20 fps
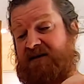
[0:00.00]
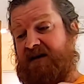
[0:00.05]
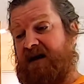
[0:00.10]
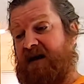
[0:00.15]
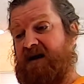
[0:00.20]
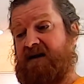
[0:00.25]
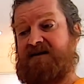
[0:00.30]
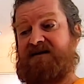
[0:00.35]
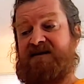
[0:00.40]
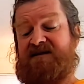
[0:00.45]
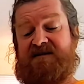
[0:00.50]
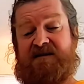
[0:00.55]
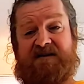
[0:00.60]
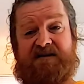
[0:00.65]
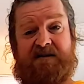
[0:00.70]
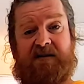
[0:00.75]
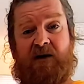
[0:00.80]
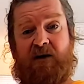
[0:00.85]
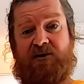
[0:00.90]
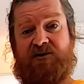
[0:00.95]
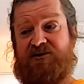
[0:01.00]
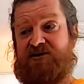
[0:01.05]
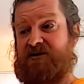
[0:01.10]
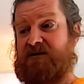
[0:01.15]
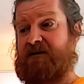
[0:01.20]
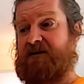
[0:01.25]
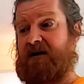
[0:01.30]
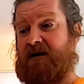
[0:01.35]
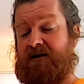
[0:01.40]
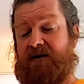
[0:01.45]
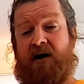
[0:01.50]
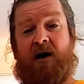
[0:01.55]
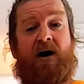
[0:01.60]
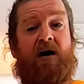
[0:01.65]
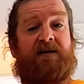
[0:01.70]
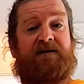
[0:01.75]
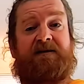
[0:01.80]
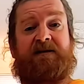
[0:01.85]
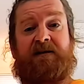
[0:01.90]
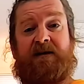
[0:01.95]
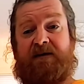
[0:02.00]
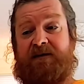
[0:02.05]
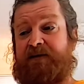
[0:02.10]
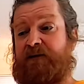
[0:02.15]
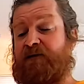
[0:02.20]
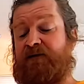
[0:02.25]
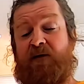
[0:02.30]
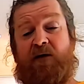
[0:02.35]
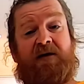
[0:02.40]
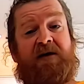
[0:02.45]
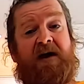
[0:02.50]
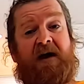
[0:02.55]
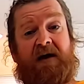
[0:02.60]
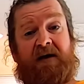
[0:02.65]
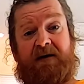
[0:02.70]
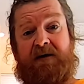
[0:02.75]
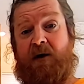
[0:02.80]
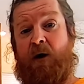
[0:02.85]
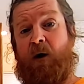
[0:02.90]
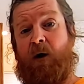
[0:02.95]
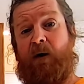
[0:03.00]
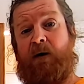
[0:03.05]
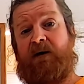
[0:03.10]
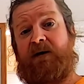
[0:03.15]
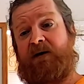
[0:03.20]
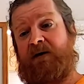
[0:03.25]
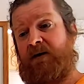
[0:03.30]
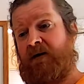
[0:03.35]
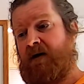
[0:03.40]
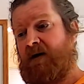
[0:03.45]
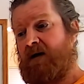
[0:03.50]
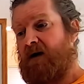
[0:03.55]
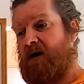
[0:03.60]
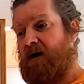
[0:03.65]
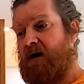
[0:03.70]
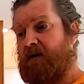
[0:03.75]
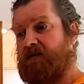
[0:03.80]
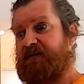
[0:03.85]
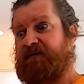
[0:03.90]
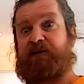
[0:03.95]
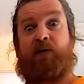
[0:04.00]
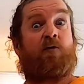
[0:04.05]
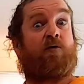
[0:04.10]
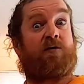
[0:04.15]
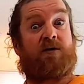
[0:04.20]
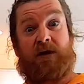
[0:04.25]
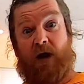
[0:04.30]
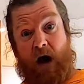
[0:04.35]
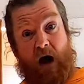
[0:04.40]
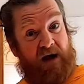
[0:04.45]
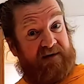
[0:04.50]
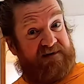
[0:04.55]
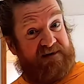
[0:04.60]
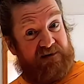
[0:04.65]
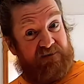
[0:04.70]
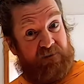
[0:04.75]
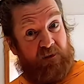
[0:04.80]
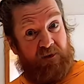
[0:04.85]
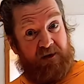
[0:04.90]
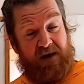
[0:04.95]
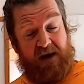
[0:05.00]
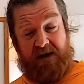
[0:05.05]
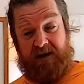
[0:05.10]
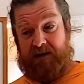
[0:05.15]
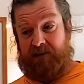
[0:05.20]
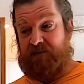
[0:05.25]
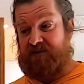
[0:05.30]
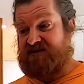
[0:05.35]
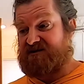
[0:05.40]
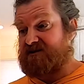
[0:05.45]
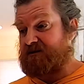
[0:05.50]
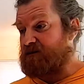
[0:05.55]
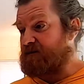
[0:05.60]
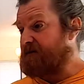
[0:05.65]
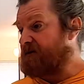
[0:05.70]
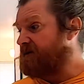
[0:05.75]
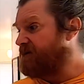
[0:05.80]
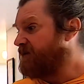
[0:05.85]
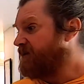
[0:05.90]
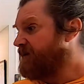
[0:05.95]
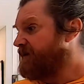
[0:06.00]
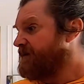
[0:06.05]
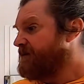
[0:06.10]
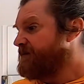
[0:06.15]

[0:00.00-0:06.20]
The Andes is largely a continental volcanic arc, so lots of volcanic material,